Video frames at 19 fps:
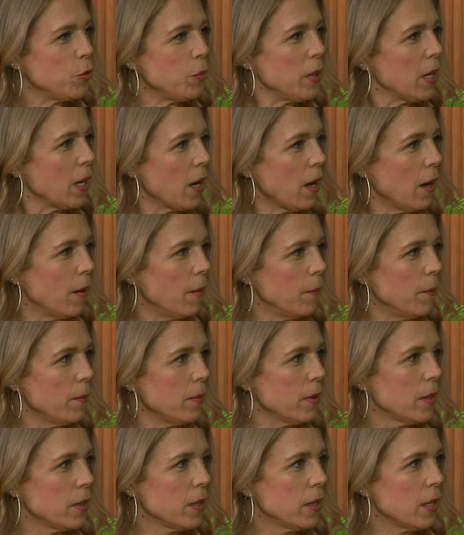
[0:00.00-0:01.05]
become
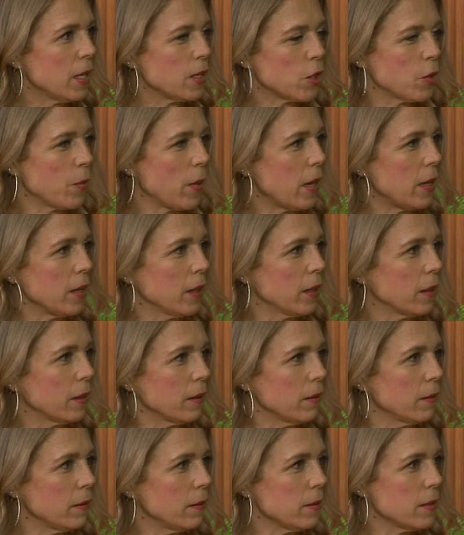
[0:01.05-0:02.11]
a somatic
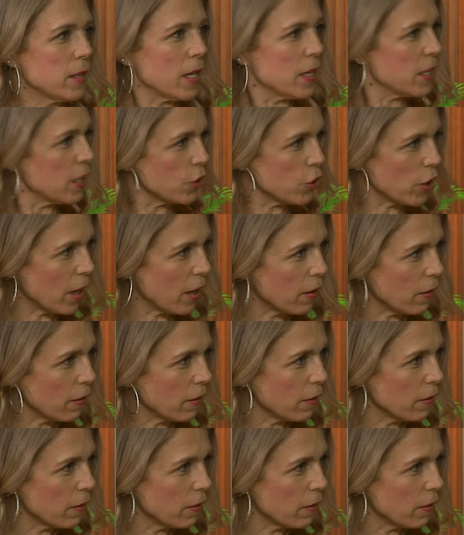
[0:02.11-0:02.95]
sex educator?